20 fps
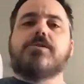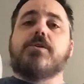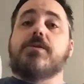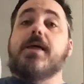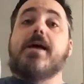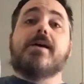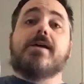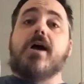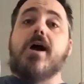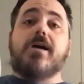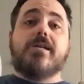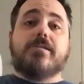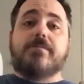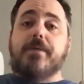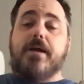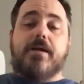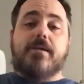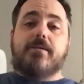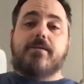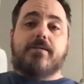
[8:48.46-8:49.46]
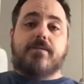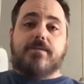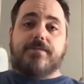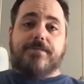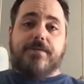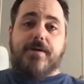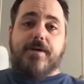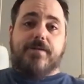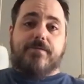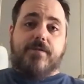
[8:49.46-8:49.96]
that cost might
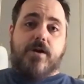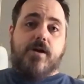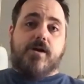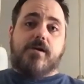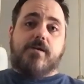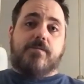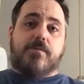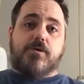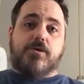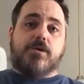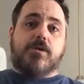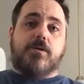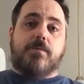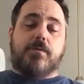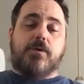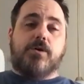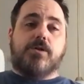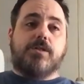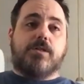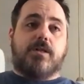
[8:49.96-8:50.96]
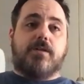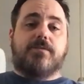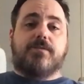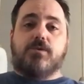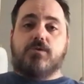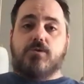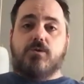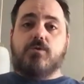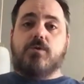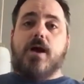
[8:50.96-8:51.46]
vary person to person if
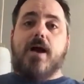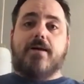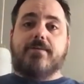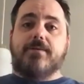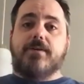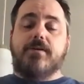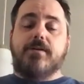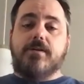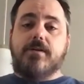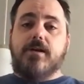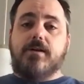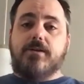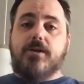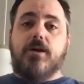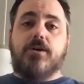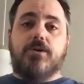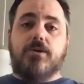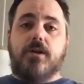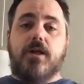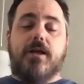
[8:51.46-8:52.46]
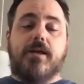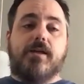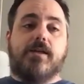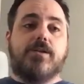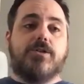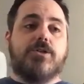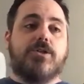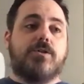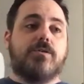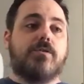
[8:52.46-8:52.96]
you do have an underlying
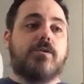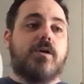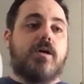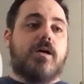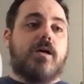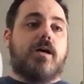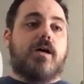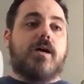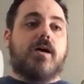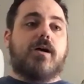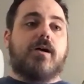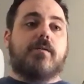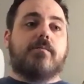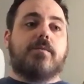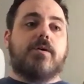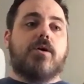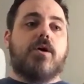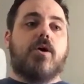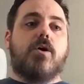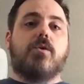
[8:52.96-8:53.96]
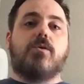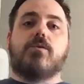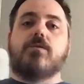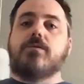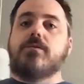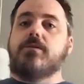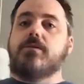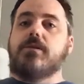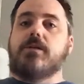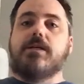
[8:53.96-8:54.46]
issue. But go
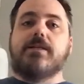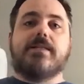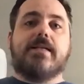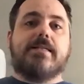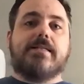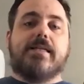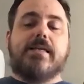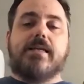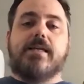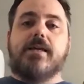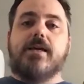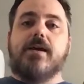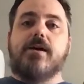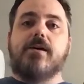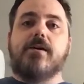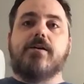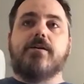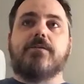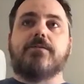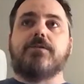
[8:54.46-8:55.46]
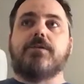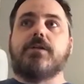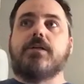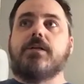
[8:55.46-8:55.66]
get that taken care of.